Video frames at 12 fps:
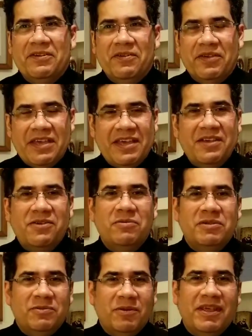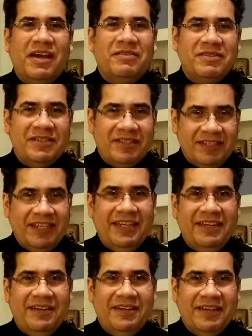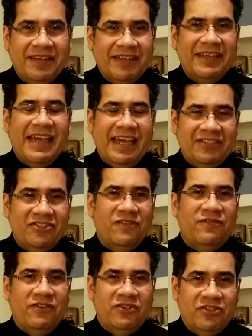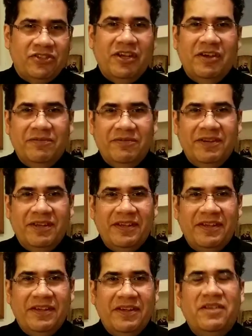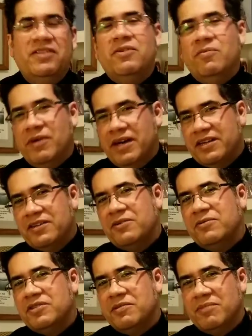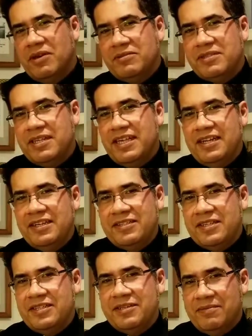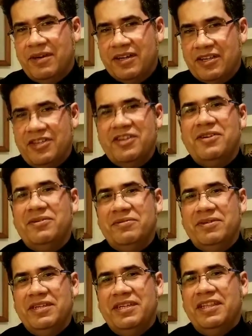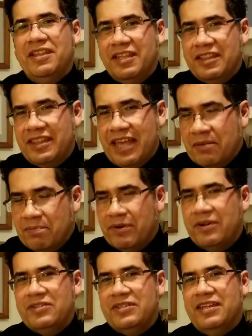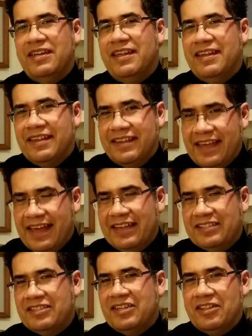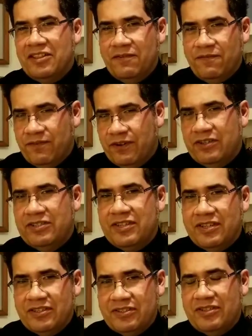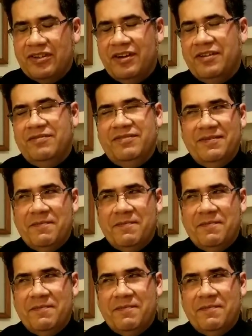he who is without sin, cast the first stone. The one who is the most innocent among you, let that person cast the first stone.